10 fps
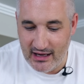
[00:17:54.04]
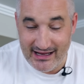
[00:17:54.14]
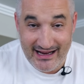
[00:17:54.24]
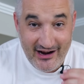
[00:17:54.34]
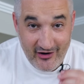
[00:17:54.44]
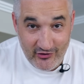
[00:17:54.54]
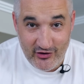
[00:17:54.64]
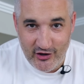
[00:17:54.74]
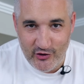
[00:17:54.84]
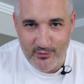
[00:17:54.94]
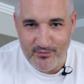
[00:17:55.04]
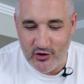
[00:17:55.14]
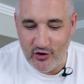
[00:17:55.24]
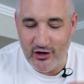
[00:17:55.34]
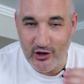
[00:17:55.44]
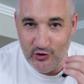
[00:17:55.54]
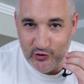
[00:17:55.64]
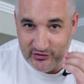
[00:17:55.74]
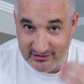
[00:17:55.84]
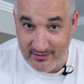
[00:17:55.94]
I can guarantee you, you're gonna
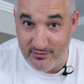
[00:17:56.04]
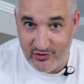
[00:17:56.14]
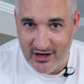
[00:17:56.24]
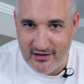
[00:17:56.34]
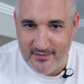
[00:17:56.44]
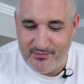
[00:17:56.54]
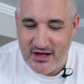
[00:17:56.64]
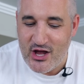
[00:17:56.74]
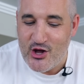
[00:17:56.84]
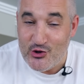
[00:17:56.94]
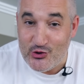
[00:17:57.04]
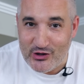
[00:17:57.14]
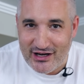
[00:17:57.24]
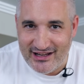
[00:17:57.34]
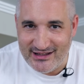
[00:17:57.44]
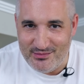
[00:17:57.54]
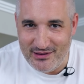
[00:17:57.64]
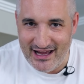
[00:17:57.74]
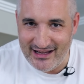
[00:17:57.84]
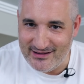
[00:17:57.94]
use some bread to clean the
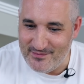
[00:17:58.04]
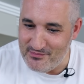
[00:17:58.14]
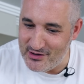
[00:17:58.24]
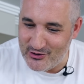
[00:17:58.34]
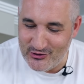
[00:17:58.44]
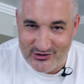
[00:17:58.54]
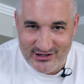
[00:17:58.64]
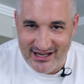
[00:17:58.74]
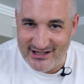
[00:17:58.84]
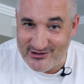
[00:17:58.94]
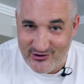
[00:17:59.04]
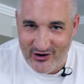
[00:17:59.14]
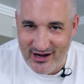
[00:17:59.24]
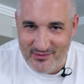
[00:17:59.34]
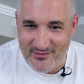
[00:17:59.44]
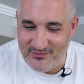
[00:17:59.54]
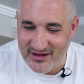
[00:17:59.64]
plate because this cream,